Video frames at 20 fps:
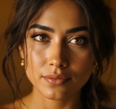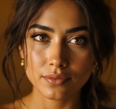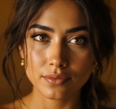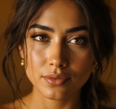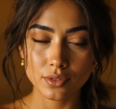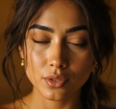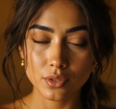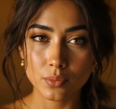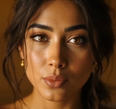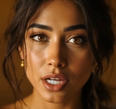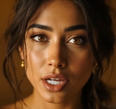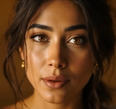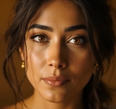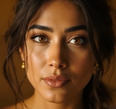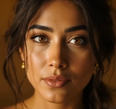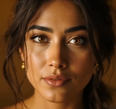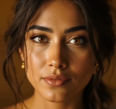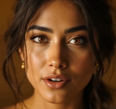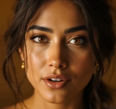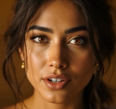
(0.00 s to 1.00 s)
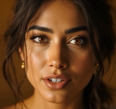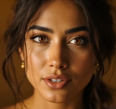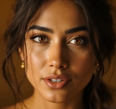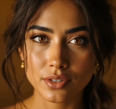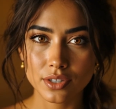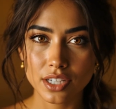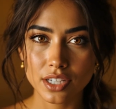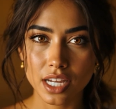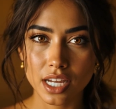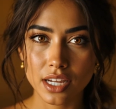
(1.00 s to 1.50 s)
To become the first to
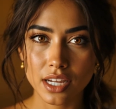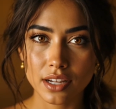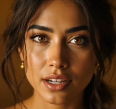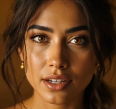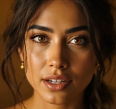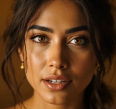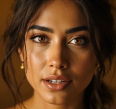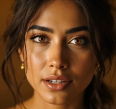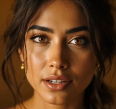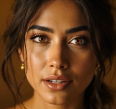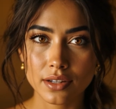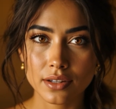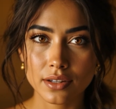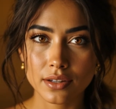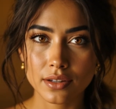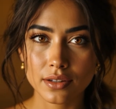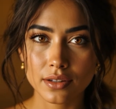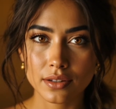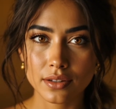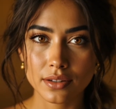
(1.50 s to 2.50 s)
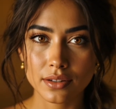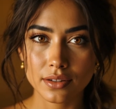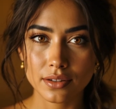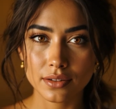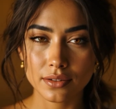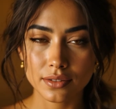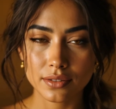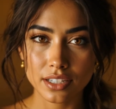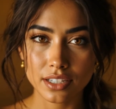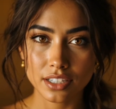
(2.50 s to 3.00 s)
say,
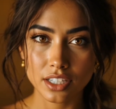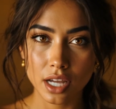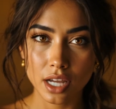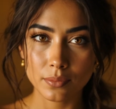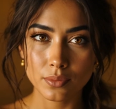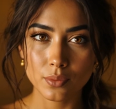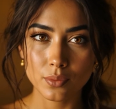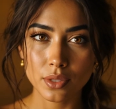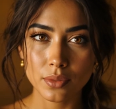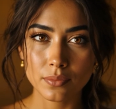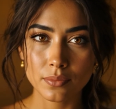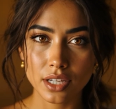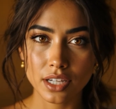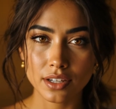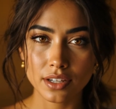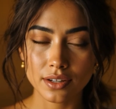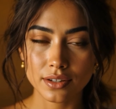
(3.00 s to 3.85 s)
this stops with me.